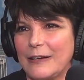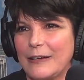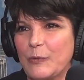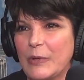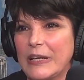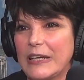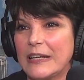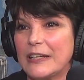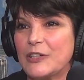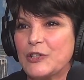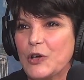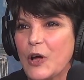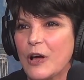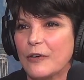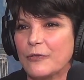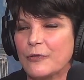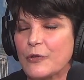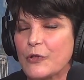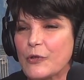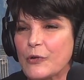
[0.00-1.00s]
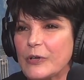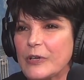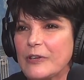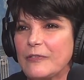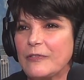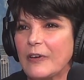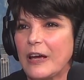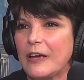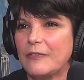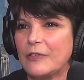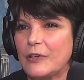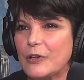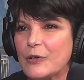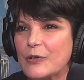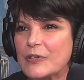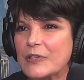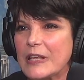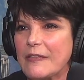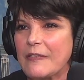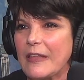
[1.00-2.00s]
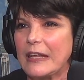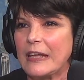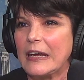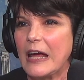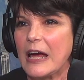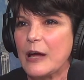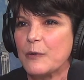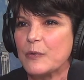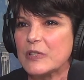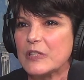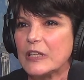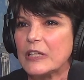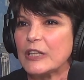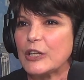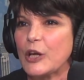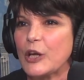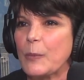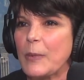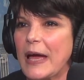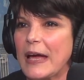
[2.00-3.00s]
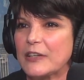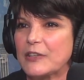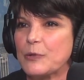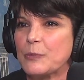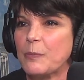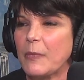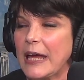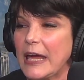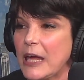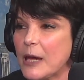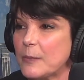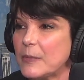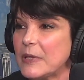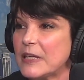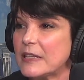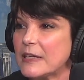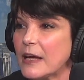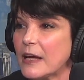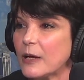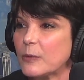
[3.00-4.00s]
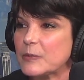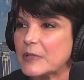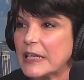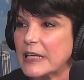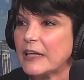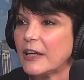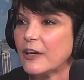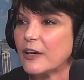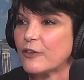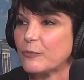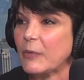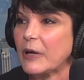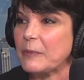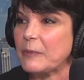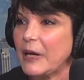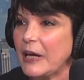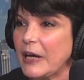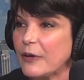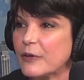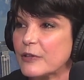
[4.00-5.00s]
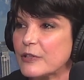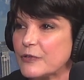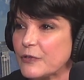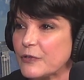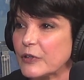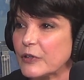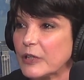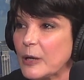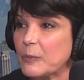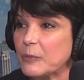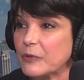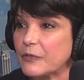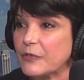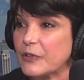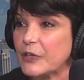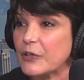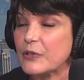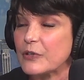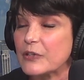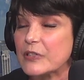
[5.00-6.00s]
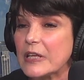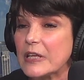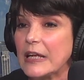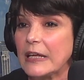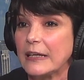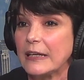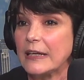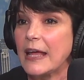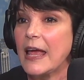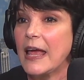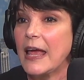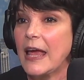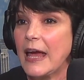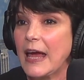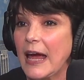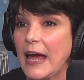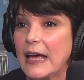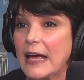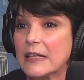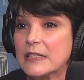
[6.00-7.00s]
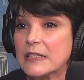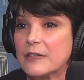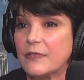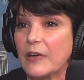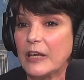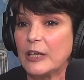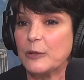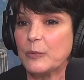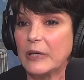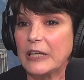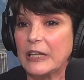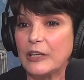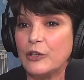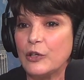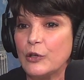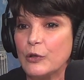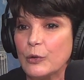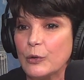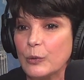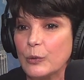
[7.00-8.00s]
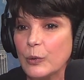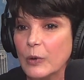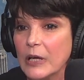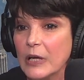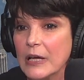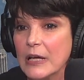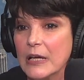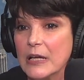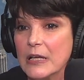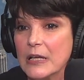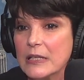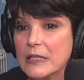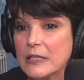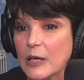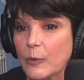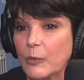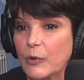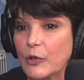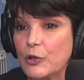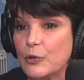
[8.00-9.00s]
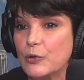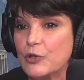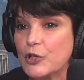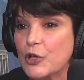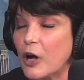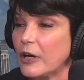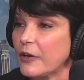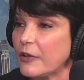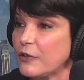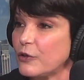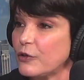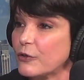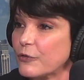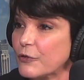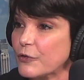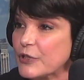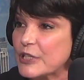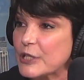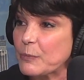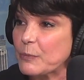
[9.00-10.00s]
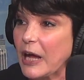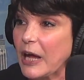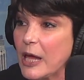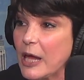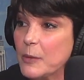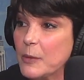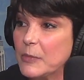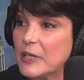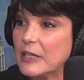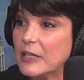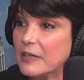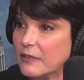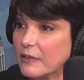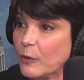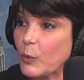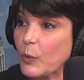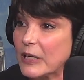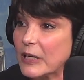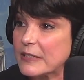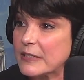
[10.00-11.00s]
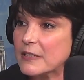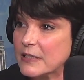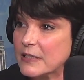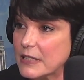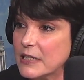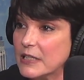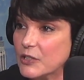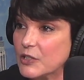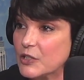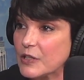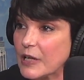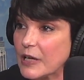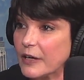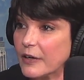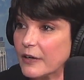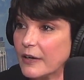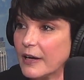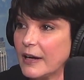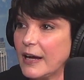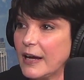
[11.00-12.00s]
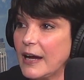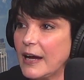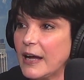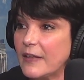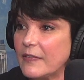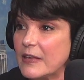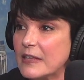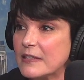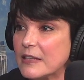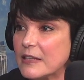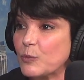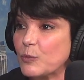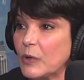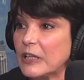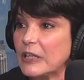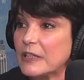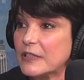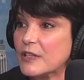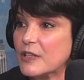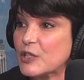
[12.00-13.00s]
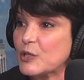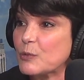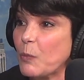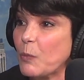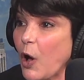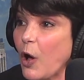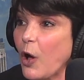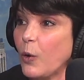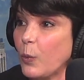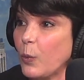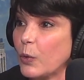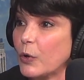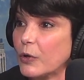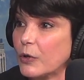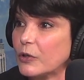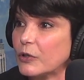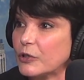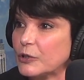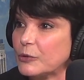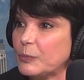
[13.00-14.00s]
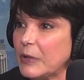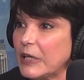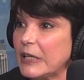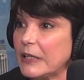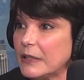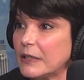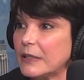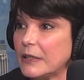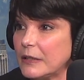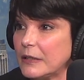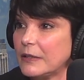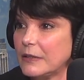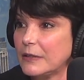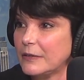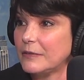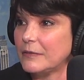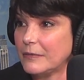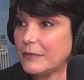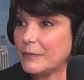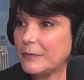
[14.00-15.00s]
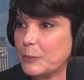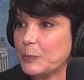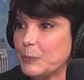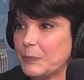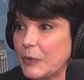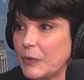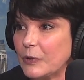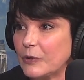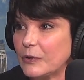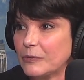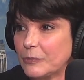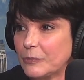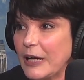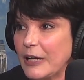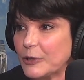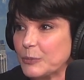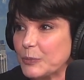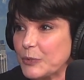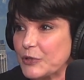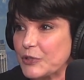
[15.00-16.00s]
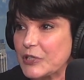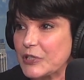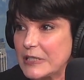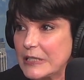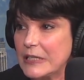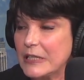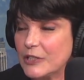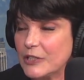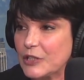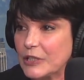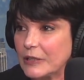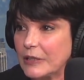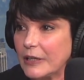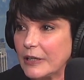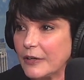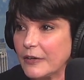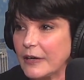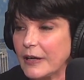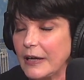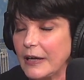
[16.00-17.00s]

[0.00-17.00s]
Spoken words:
We didn't talk for 35 years, and then I was going to go back to Miami to help take care of my parents for a couple of years and asked if anybody knew someone who taught at the University of Miami because I wanted to teach there. And they said, well, it's a small world, but Bill Routabush is teaching there.